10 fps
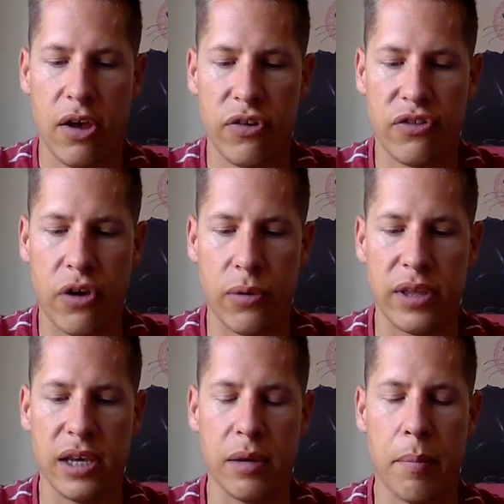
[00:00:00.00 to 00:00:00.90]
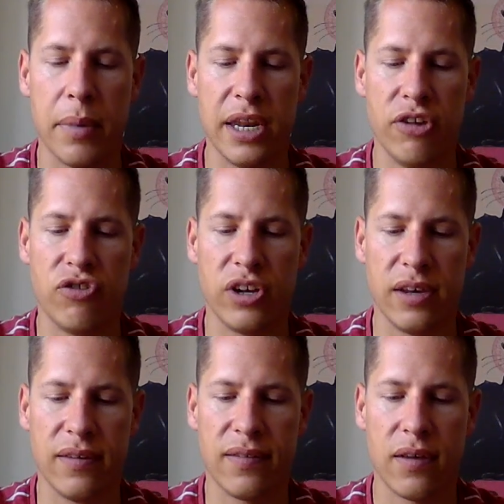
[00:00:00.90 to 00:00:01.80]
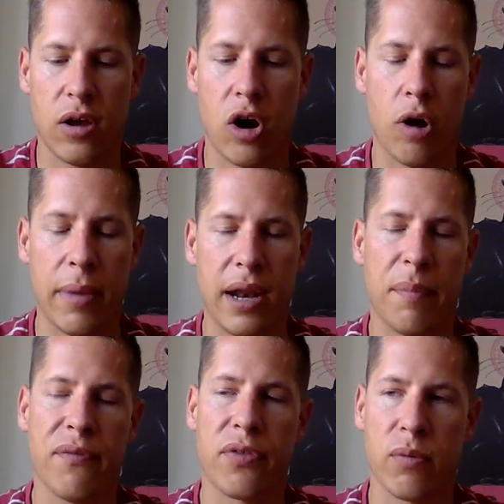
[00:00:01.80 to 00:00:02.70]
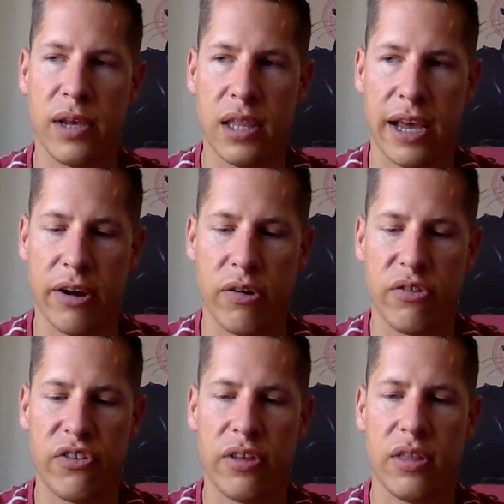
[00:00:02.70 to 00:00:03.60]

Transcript: So the meninges are made up of 3 layers: